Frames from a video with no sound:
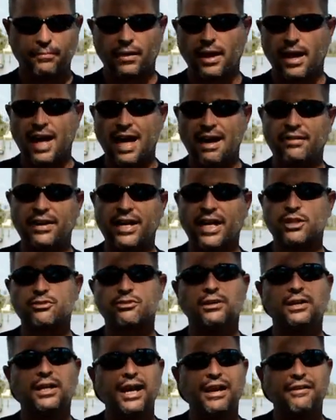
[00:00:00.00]
Have an
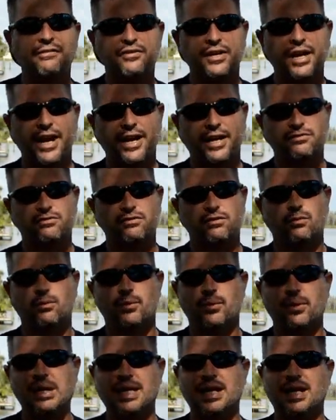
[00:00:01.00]
extra life jackets for
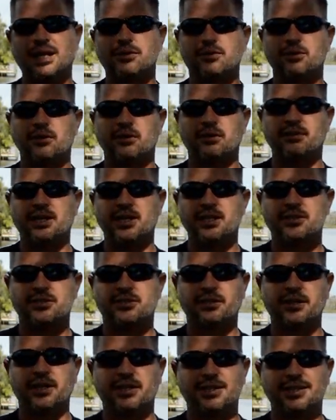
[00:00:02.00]
when we get out to a
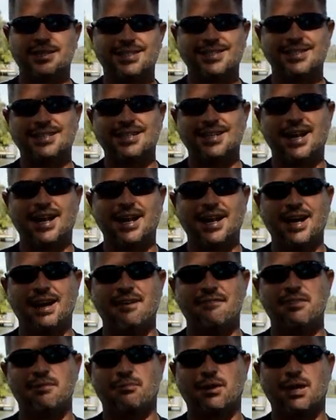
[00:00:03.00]
vessel that does not
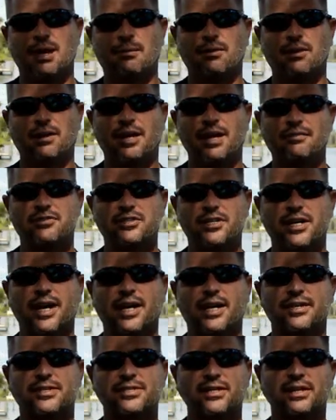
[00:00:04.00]
have the proper life
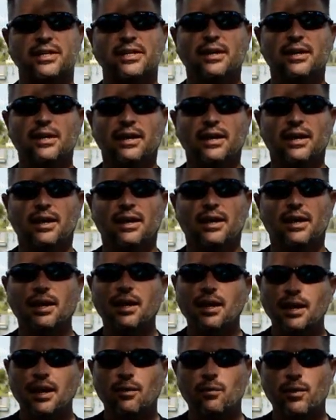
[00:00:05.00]
jackets,
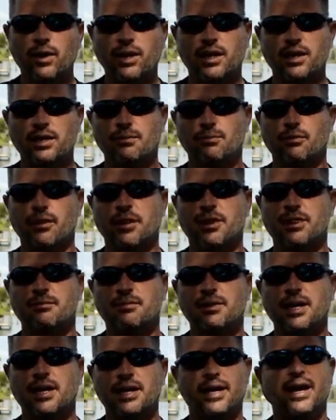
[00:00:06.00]
and we need to bring them
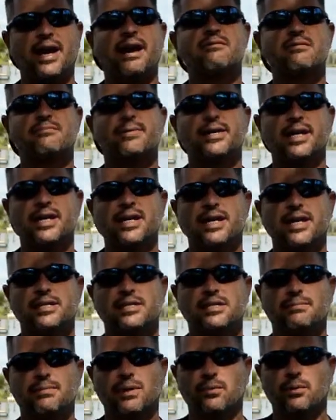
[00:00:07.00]
in. Everybody needs
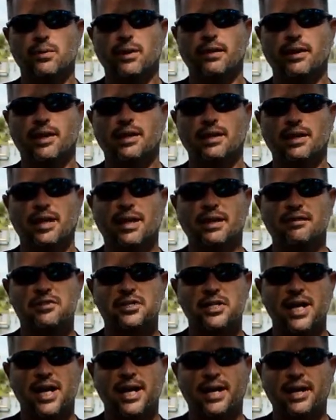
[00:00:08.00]
to be wearing a life
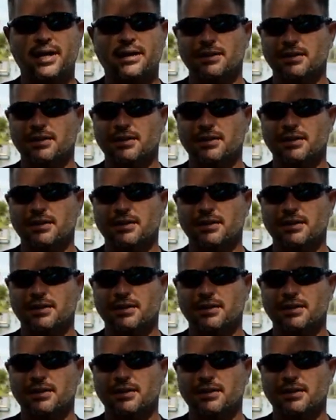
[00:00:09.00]
jacket.